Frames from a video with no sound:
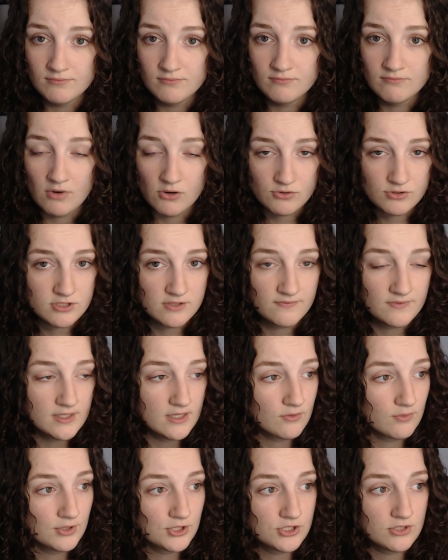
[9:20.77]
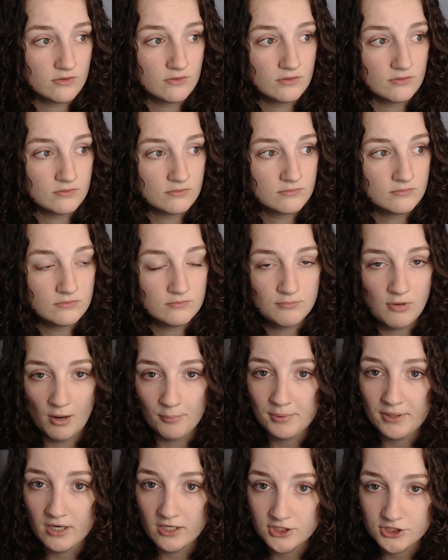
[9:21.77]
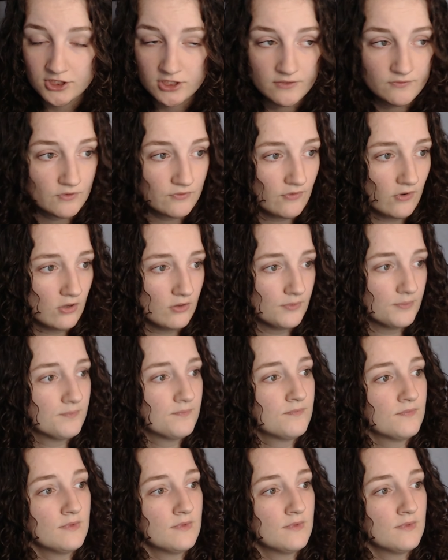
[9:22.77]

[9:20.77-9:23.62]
most of the original population of the vault.